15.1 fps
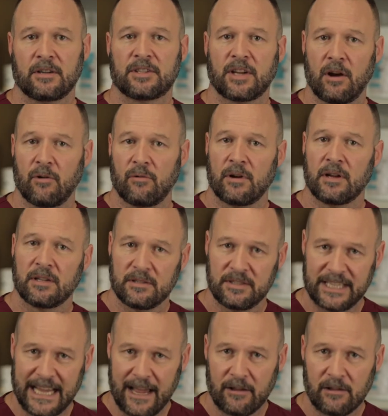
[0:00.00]
So
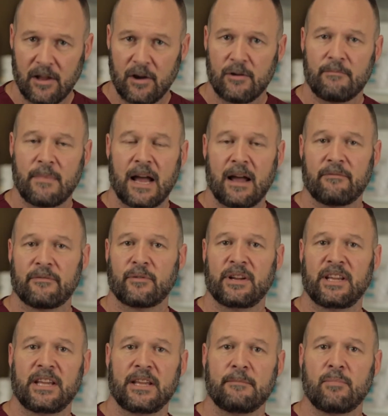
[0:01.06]
download my
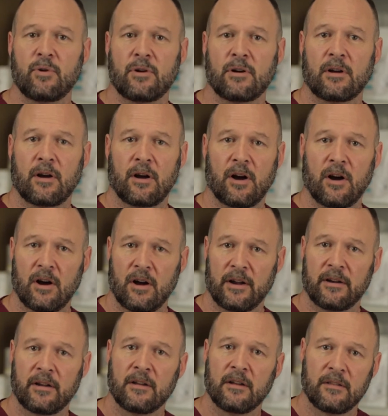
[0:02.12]
free ebook
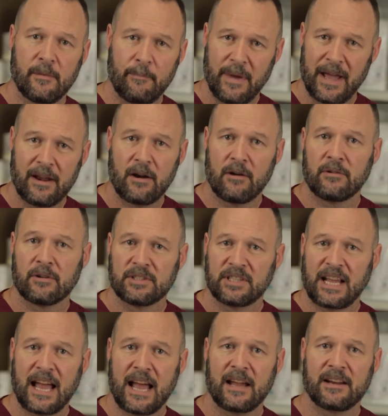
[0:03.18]
on The Pet
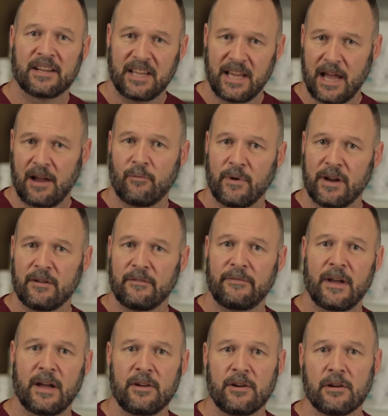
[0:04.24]
Owner's Guide to Cat Renal
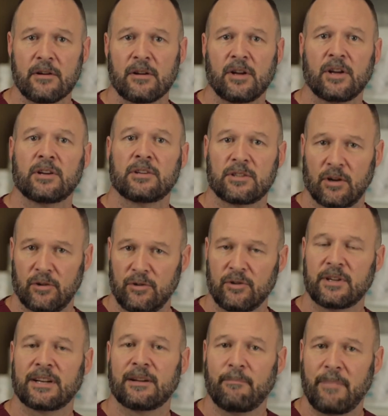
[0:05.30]
Failure so
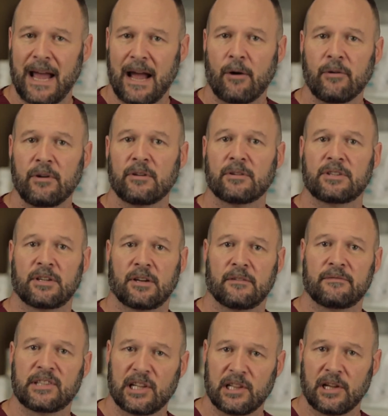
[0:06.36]
you can empower
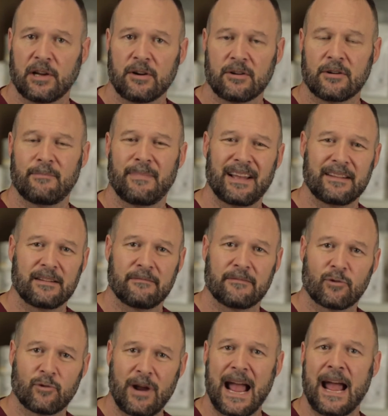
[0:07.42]
yourself to learn about the
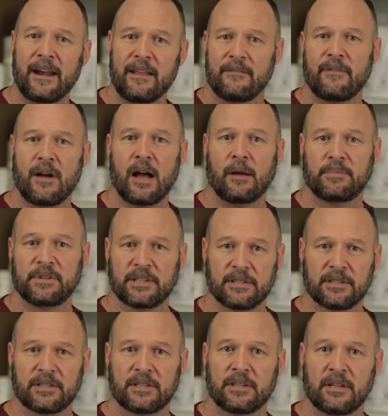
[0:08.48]
variety of
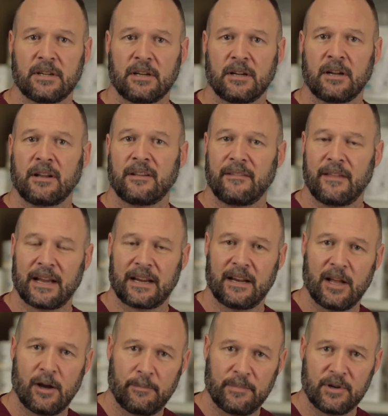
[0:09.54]
options that
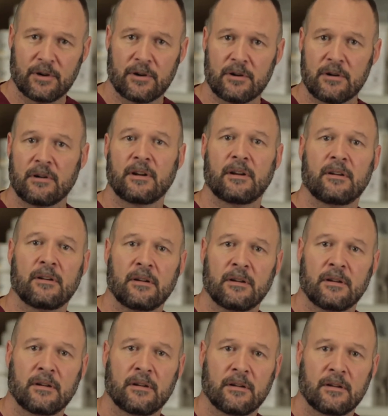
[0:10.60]
can help your
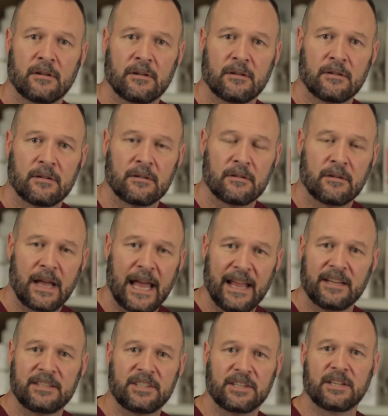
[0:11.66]

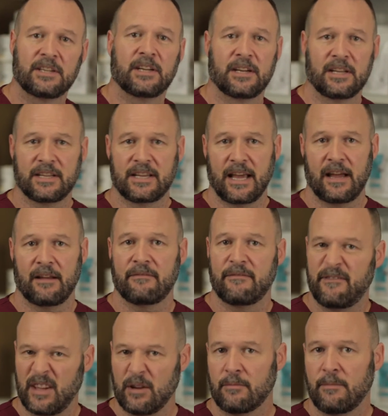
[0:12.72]
aging kitty
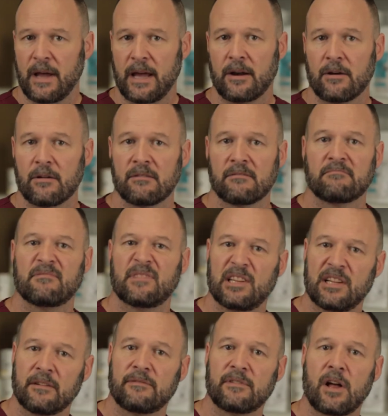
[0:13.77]
cat feel better,
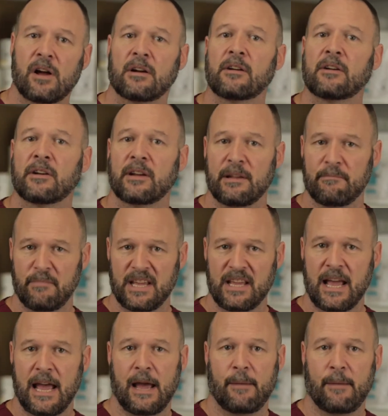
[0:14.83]
live longer, and be